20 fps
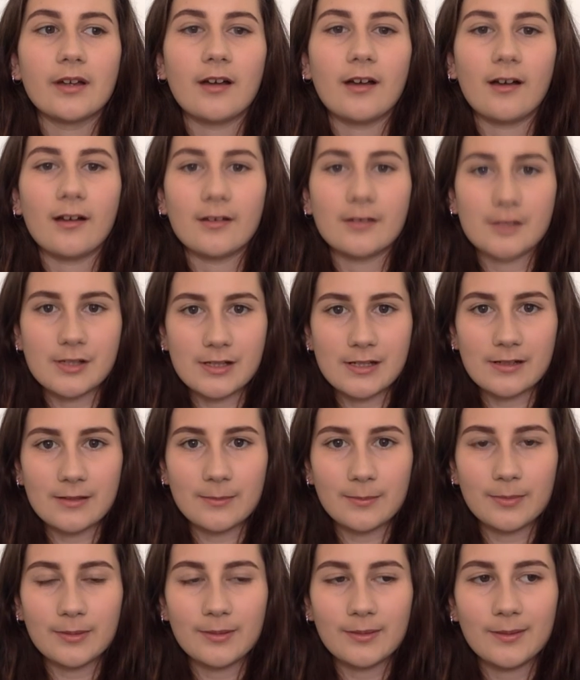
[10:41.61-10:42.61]
hardship
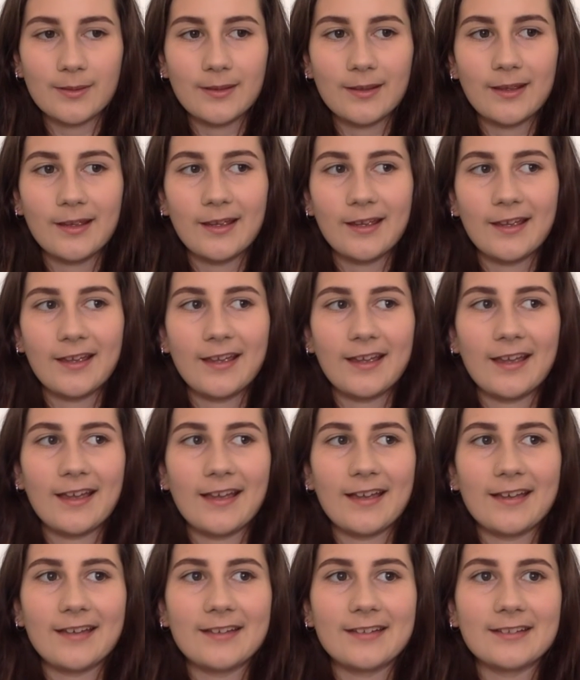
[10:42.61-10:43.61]

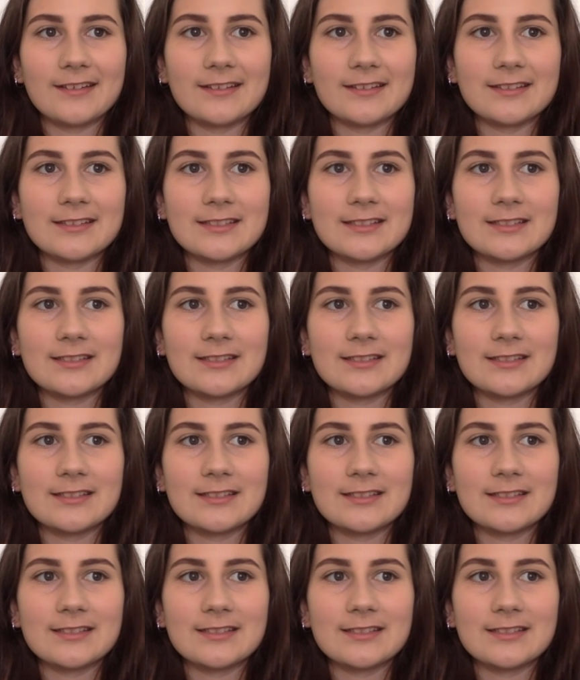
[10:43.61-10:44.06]
and